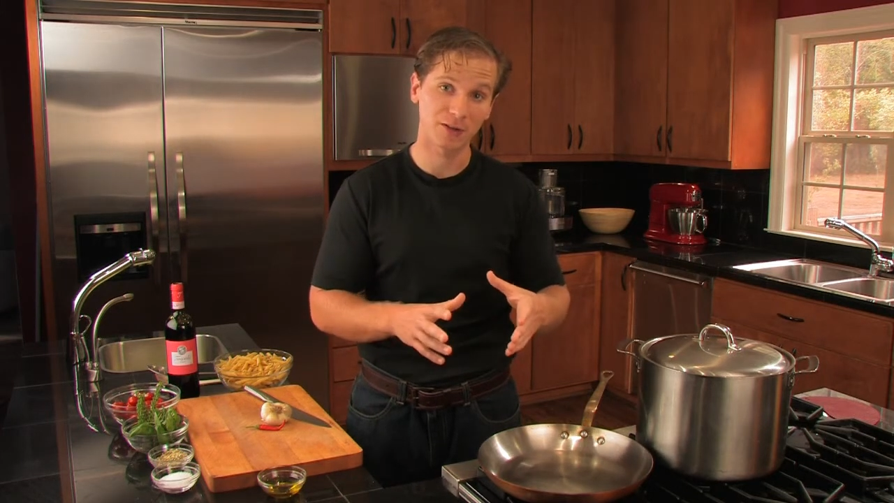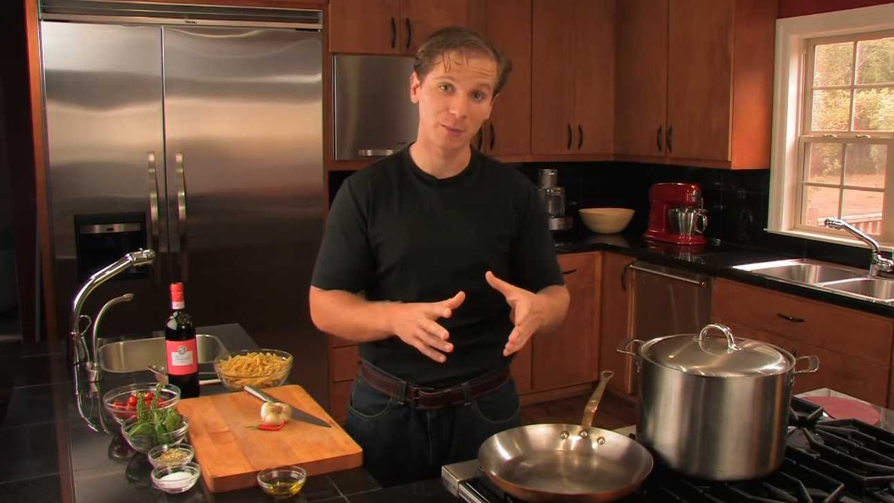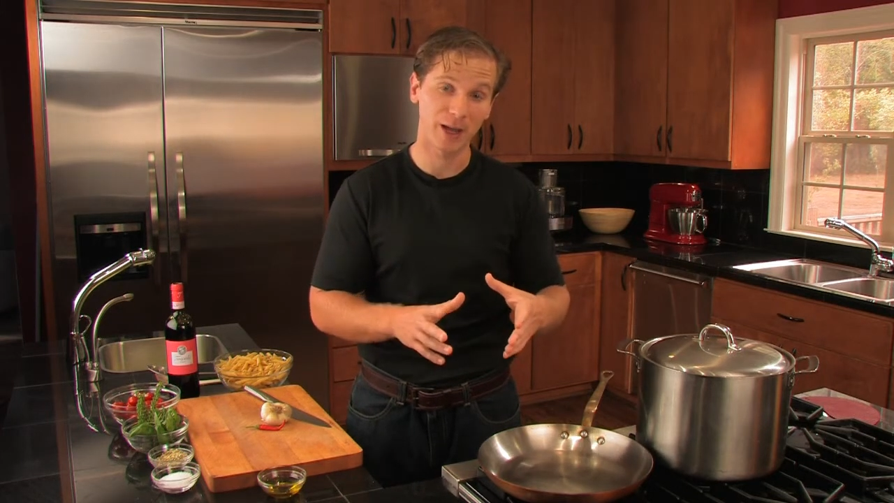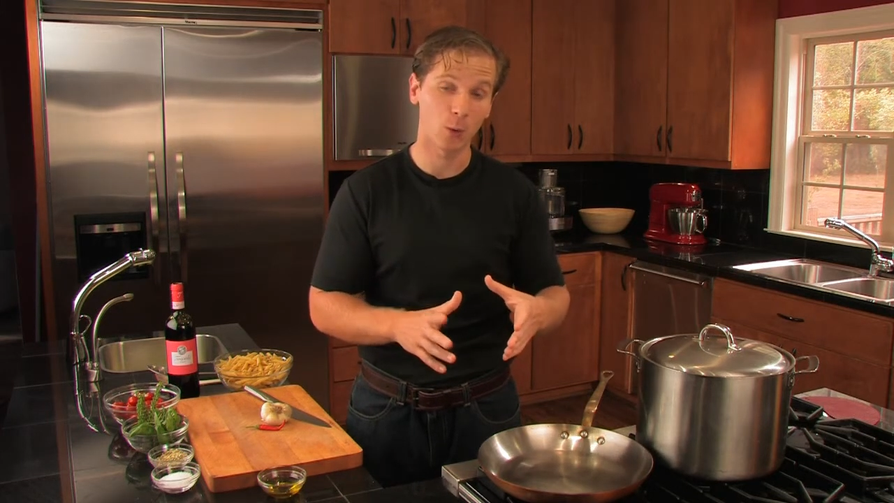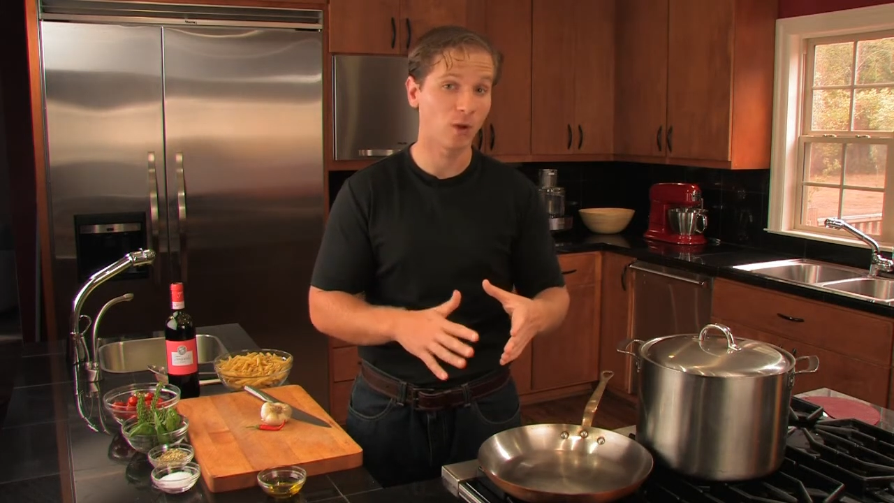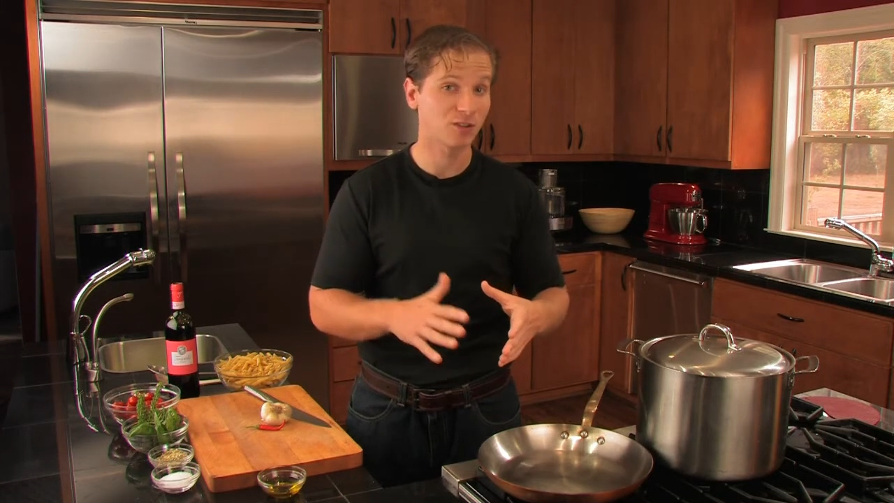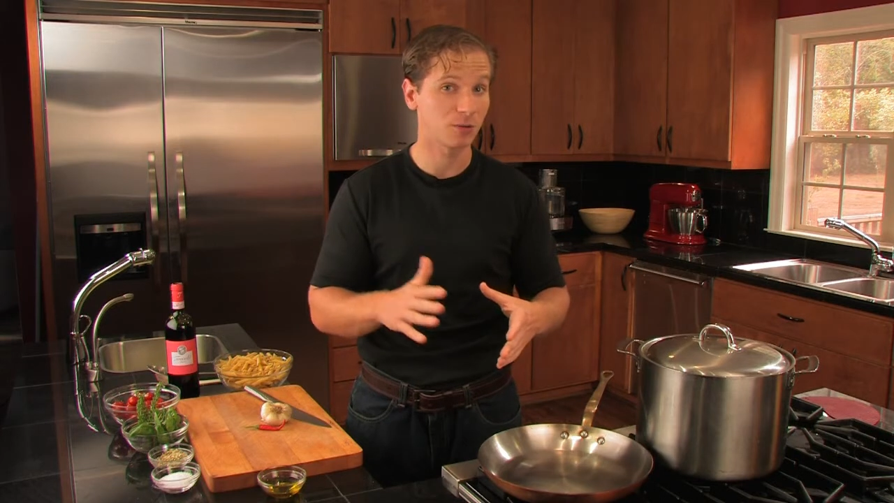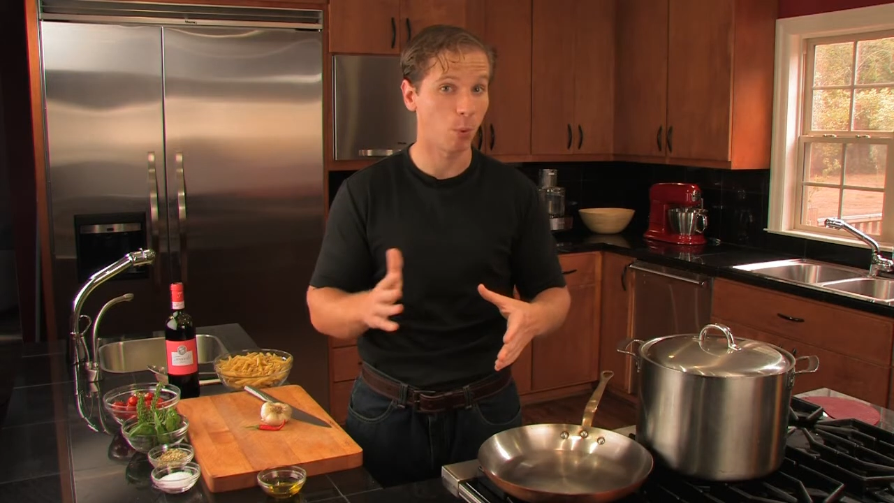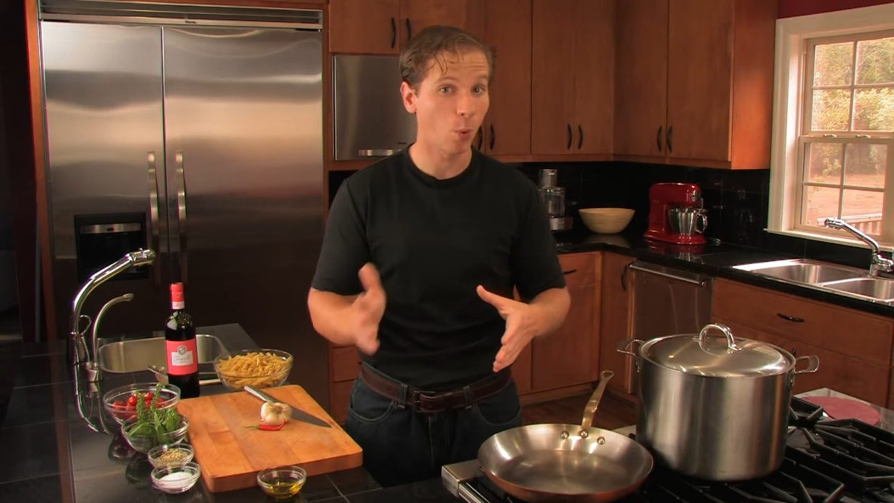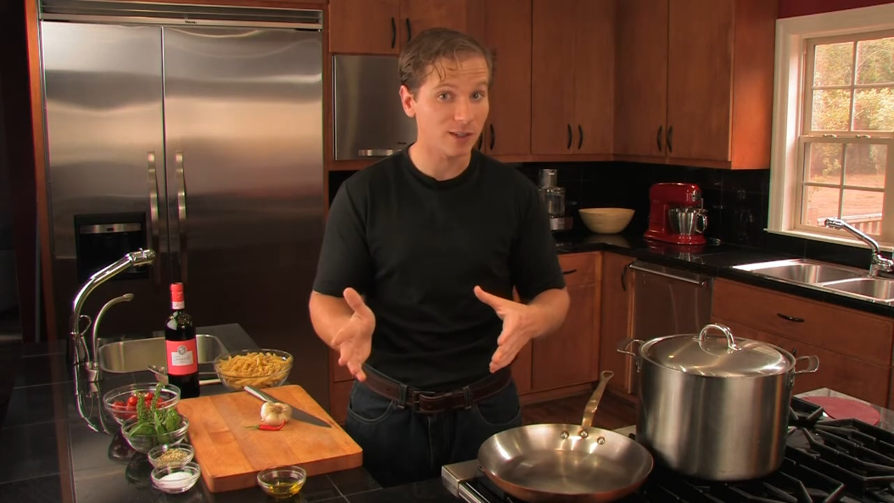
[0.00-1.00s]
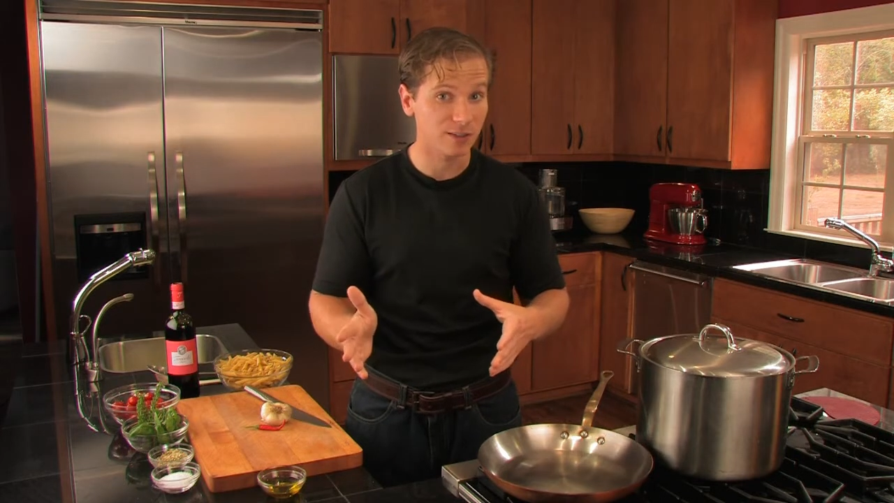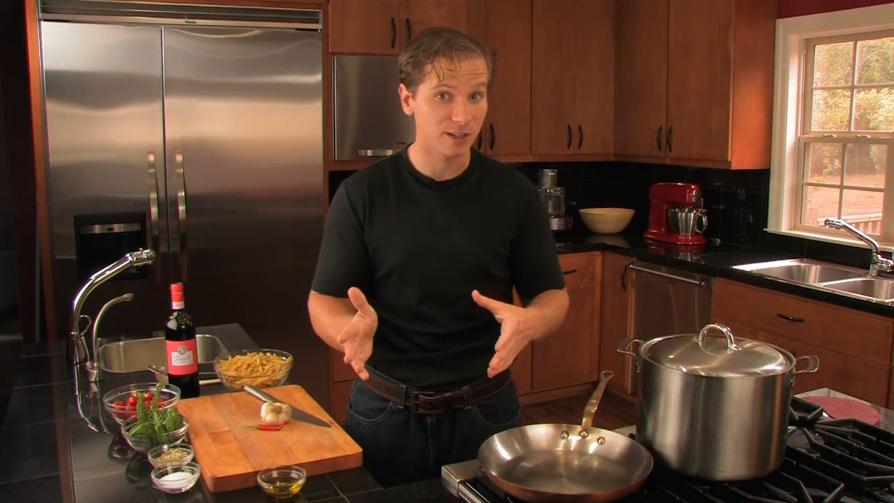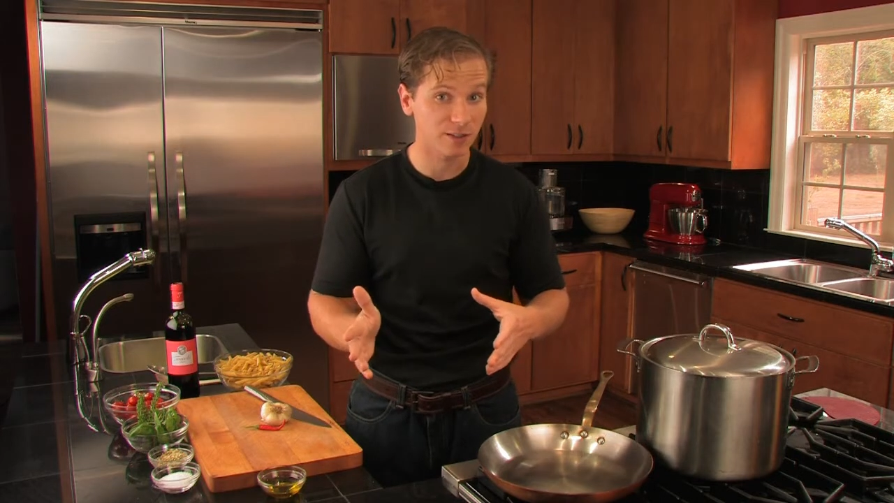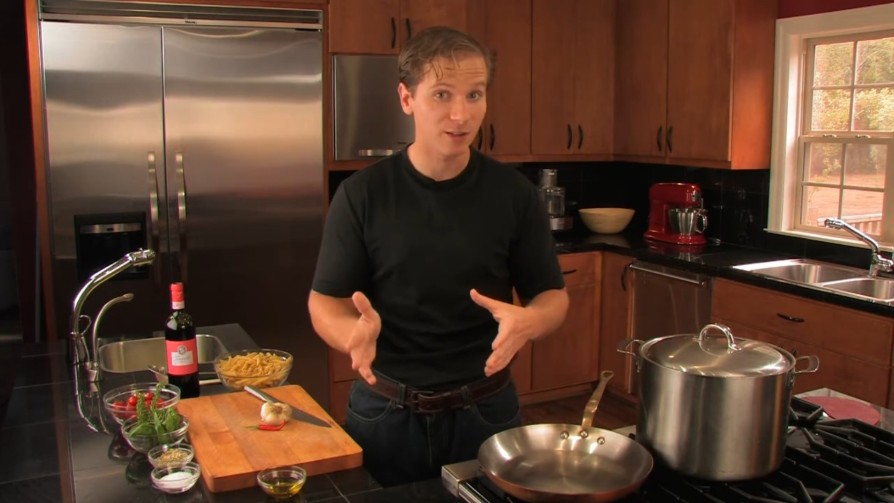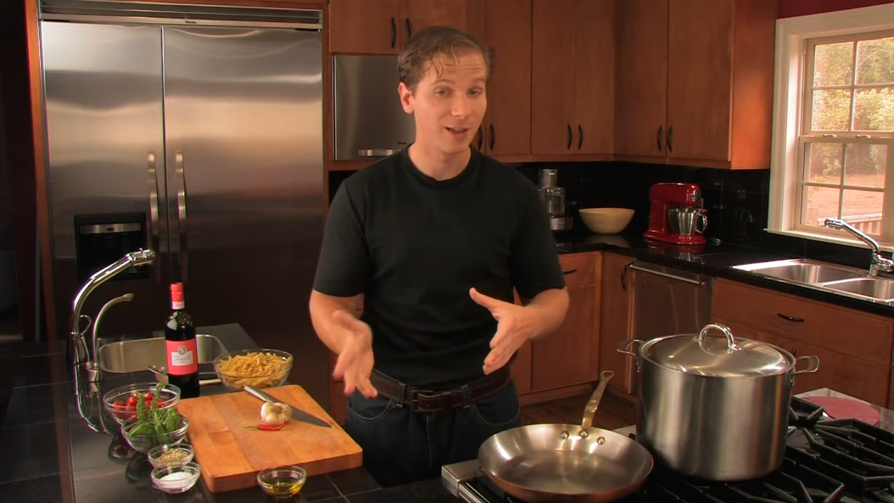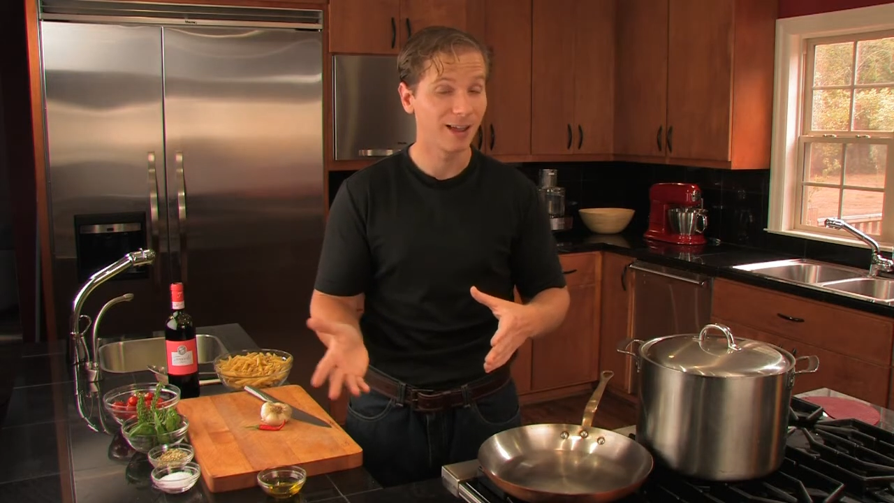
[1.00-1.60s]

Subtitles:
tomato wasn't poisonous